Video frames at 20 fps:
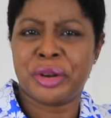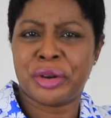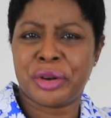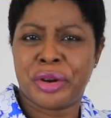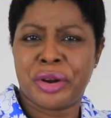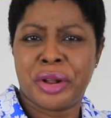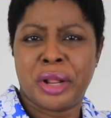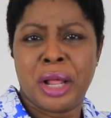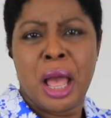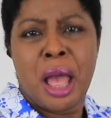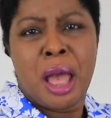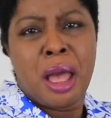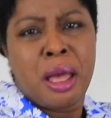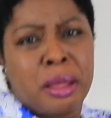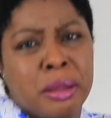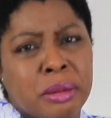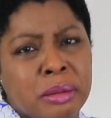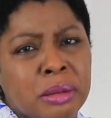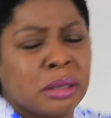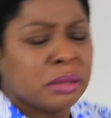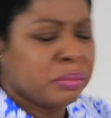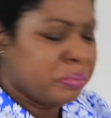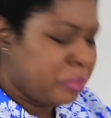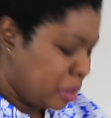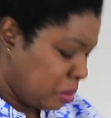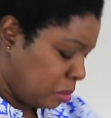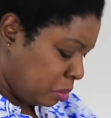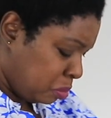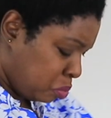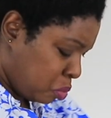girl,
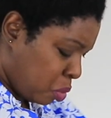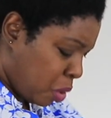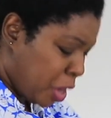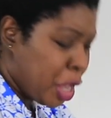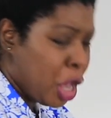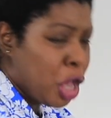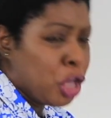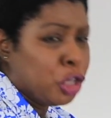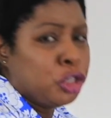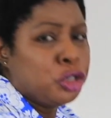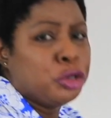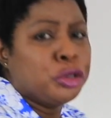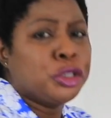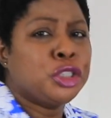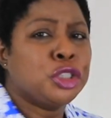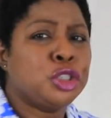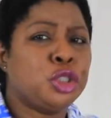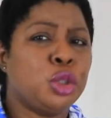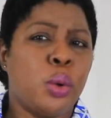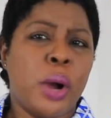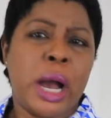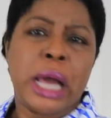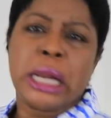baby boy, you're in your 20s.